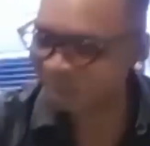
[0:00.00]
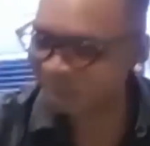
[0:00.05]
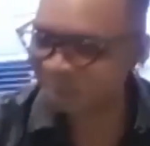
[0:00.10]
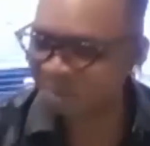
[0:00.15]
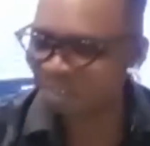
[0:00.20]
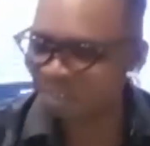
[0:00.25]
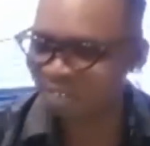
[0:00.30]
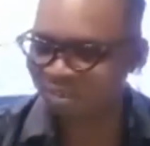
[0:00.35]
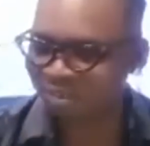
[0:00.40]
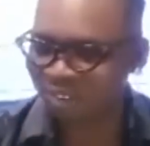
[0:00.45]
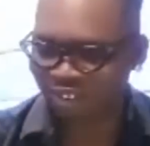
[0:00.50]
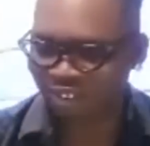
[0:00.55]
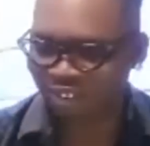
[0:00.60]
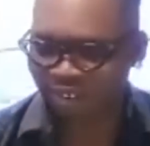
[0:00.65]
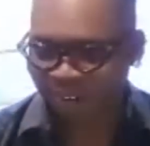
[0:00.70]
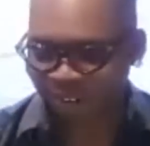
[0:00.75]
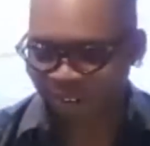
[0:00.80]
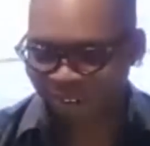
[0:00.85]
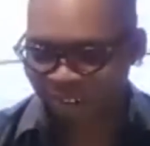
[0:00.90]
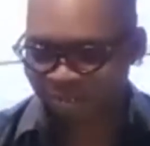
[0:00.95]
me
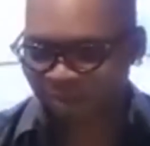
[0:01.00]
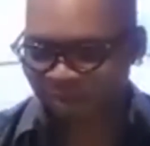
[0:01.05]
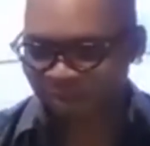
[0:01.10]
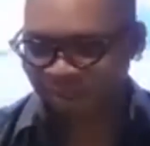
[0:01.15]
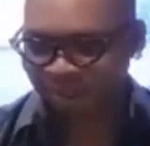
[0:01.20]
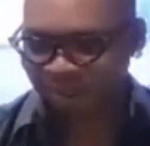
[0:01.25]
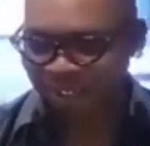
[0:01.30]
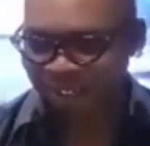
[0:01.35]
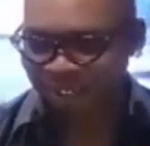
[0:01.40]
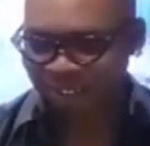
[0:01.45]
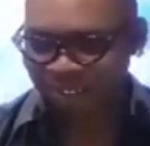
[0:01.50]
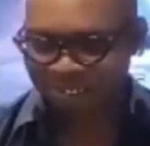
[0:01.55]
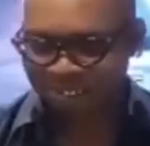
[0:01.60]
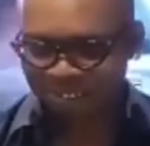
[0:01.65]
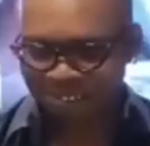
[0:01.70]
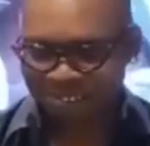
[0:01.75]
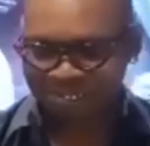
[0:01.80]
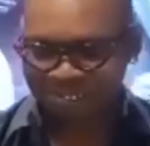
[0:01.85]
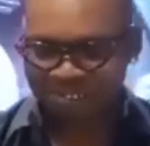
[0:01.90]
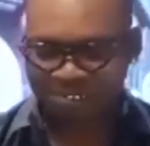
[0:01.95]
phone back when I remember right.
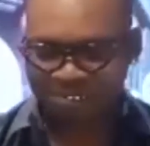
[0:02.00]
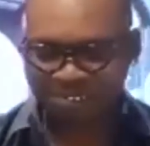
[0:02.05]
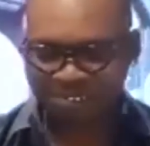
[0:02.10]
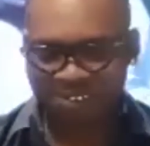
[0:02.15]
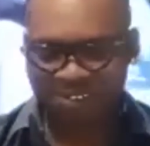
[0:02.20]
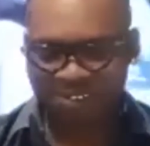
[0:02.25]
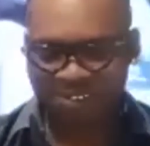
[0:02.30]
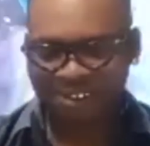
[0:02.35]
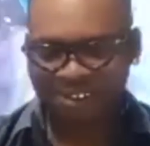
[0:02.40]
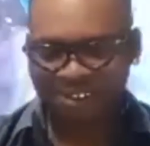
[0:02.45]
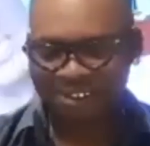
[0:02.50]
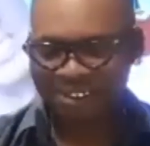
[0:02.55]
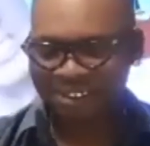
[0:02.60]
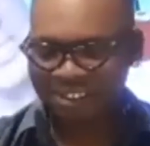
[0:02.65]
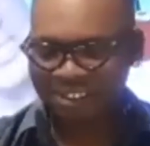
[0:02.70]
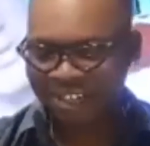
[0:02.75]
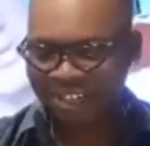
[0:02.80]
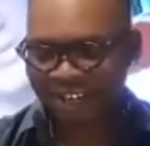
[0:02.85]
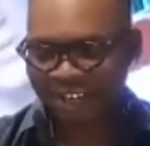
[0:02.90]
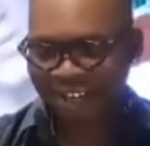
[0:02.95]

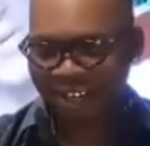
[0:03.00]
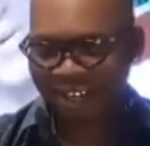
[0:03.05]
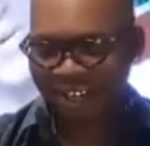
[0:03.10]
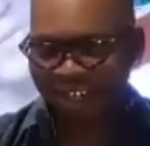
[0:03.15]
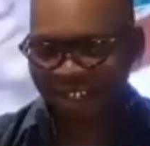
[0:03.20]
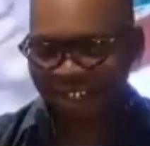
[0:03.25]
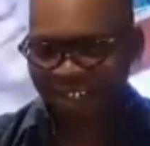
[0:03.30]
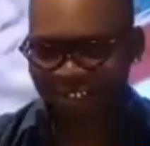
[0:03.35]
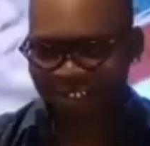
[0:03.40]
Nah,